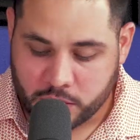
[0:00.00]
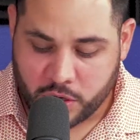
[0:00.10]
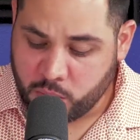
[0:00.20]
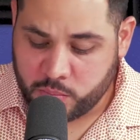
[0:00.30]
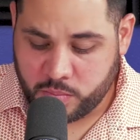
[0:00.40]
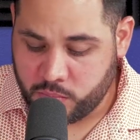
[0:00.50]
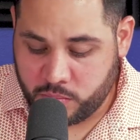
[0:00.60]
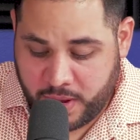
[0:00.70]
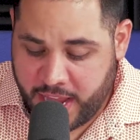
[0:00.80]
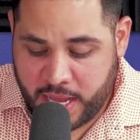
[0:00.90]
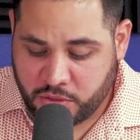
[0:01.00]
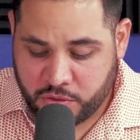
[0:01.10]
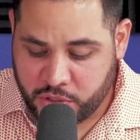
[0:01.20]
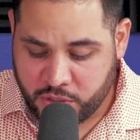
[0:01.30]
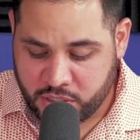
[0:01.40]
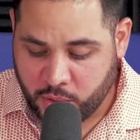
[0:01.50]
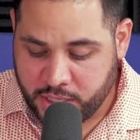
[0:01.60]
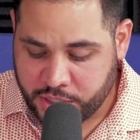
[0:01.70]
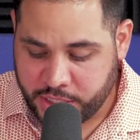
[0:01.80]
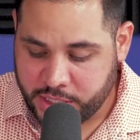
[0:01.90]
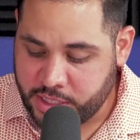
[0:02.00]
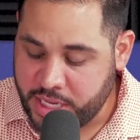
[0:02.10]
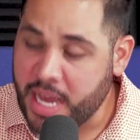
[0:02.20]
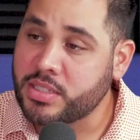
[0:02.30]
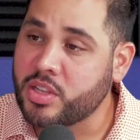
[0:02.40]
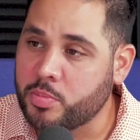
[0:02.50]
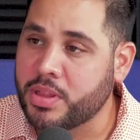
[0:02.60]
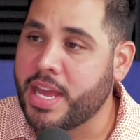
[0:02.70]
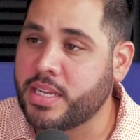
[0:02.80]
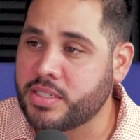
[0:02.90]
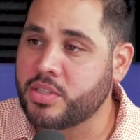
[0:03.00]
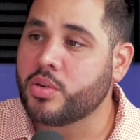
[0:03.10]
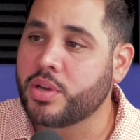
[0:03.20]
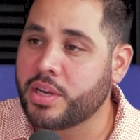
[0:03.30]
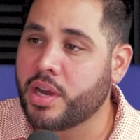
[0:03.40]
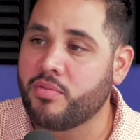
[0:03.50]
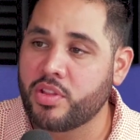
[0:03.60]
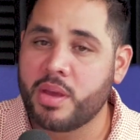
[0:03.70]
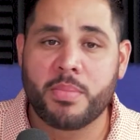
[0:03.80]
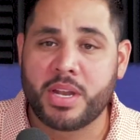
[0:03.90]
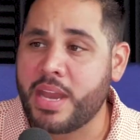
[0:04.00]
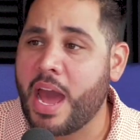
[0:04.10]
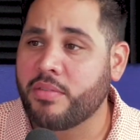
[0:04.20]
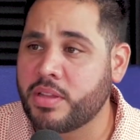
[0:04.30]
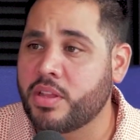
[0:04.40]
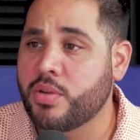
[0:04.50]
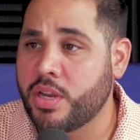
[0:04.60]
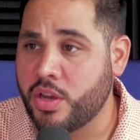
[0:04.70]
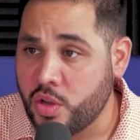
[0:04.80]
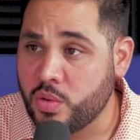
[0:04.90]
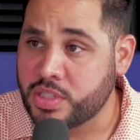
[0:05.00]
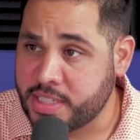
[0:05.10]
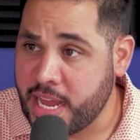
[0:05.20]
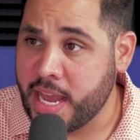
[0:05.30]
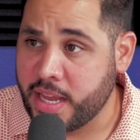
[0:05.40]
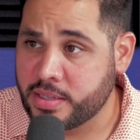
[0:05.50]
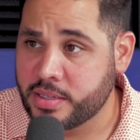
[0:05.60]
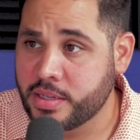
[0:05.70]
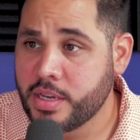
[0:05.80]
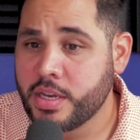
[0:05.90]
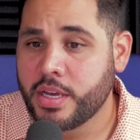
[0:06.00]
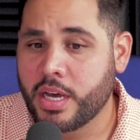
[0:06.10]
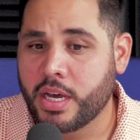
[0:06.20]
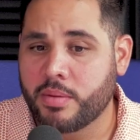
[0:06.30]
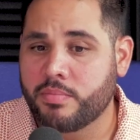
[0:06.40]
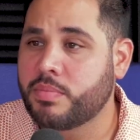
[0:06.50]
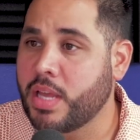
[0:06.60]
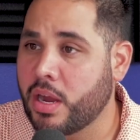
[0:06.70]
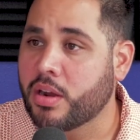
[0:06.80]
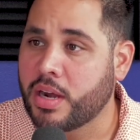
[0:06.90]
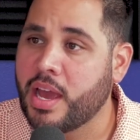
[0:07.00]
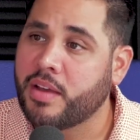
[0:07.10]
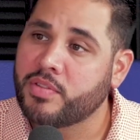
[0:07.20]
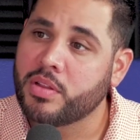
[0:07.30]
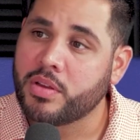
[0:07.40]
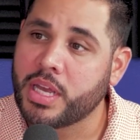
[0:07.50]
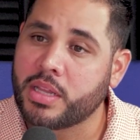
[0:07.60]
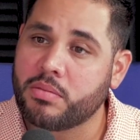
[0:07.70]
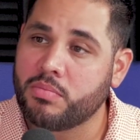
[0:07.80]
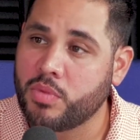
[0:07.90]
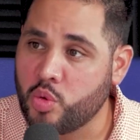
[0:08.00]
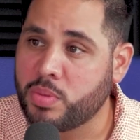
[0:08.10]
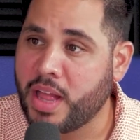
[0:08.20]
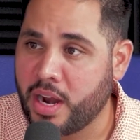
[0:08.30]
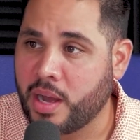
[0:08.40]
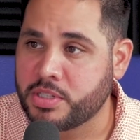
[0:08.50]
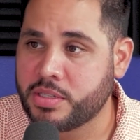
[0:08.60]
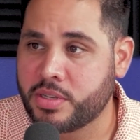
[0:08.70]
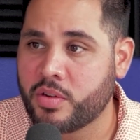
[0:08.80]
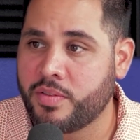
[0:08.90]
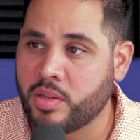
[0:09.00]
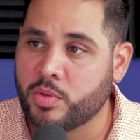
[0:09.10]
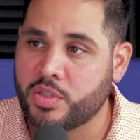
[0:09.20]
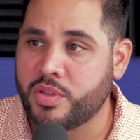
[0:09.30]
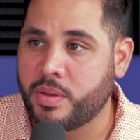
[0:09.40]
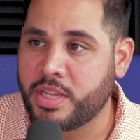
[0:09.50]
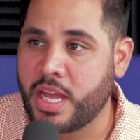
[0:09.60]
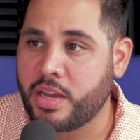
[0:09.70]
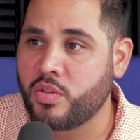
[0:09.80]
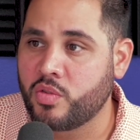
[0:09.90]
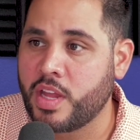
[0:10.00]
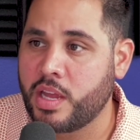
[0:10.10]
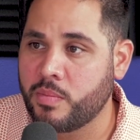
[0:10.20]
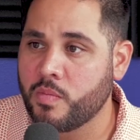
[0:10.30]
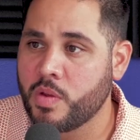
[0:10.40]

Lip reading: So my answer to this question is yes, their plan is still going to cover them, but now that they're in a new state, they are going to have to look at new plan options that are available to them in that new state.